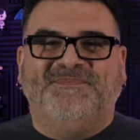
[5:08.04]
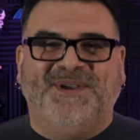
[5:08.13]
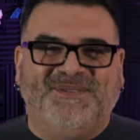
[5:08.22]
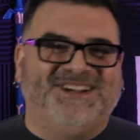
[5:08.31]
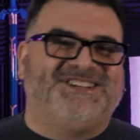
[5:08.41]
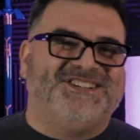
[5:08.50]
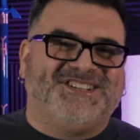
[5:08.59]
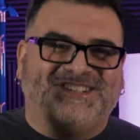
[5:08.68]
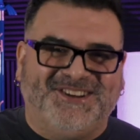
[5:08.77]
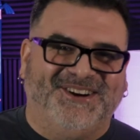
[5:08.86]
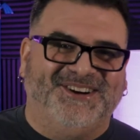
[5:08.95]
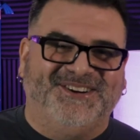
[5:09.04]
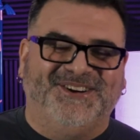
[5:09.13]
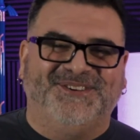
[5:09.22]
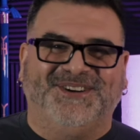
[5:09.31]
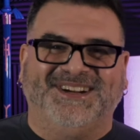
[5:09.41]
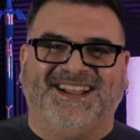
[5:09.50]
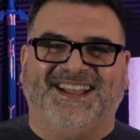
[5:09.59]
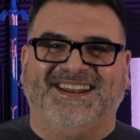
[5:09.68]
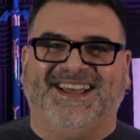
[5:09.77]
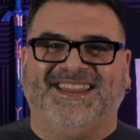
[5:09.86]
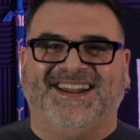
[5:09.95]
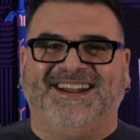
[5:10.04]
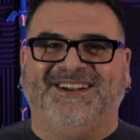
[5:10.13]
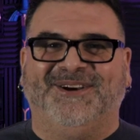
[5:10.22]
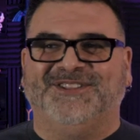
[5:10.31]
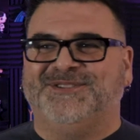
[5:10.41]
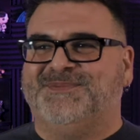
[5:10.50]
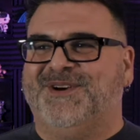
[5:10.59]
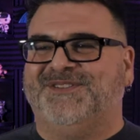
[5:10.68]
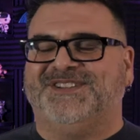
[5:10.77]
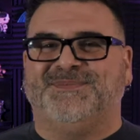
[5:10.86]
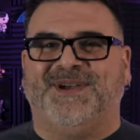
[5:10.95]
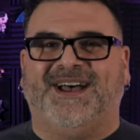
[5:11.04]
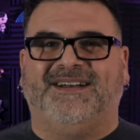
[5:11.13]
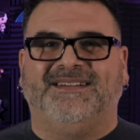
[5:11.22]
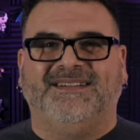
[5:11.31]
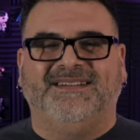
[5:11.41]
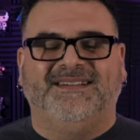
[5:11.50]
Maybe I should start it over again now that I know what this movie's about.